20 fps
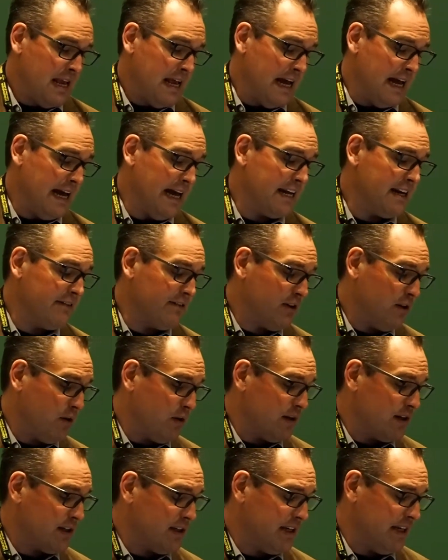And of
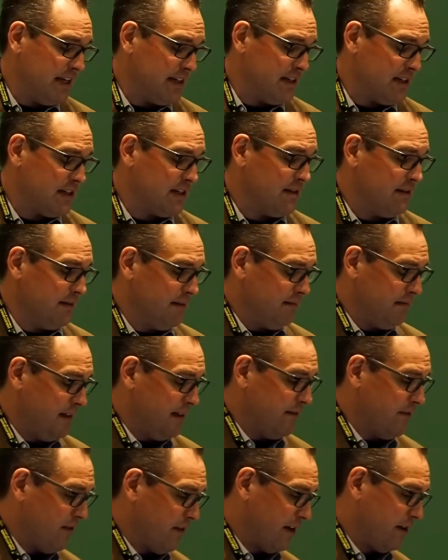course, and just to
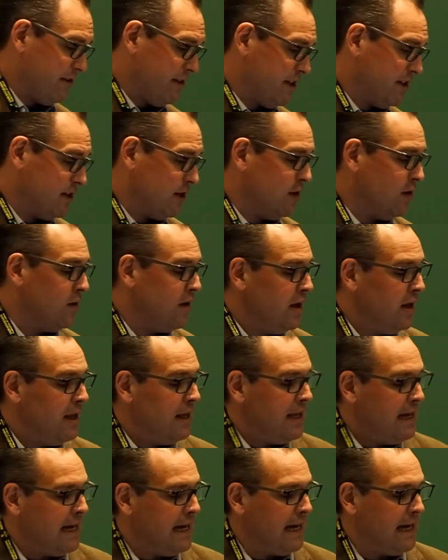Leonor Christo,
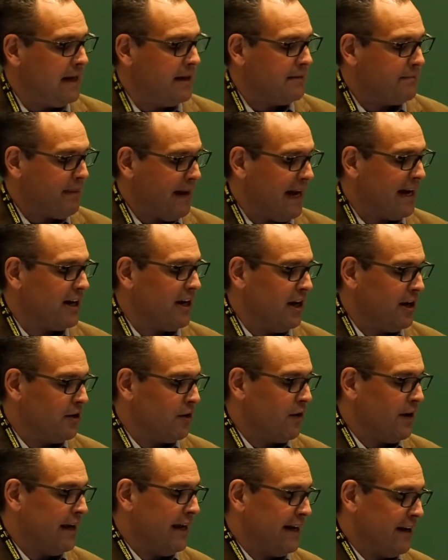Pat
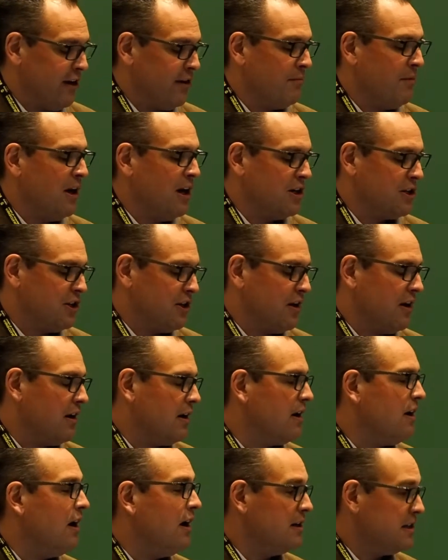Conroy and Aaron Mosher
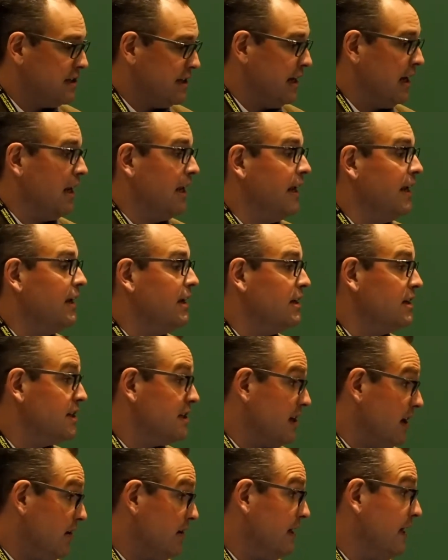are constantly
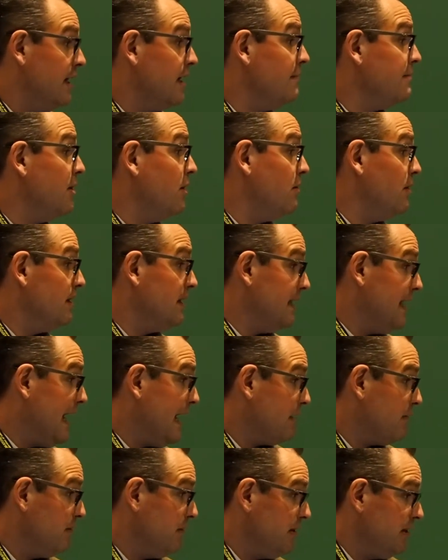consulted about what the
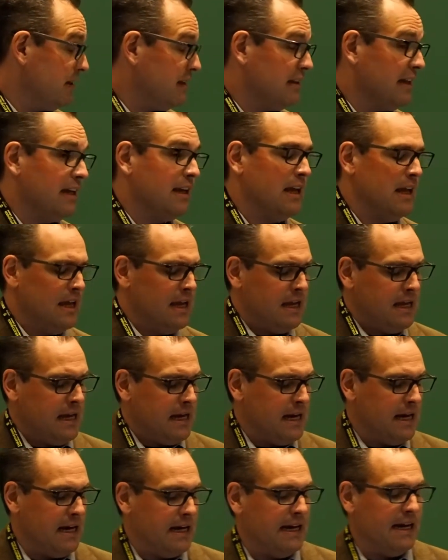act will look like.
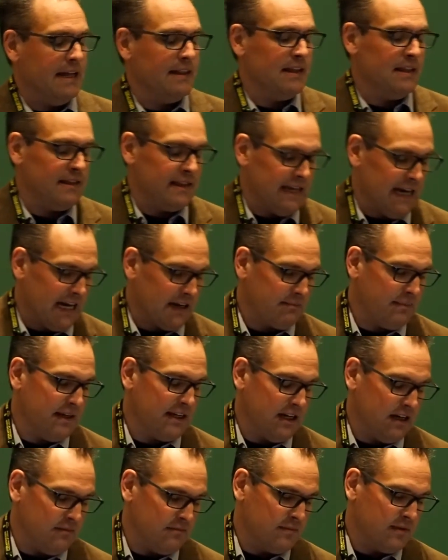And then the act
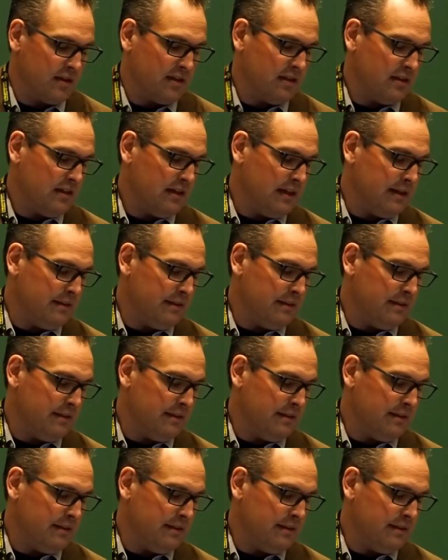becomes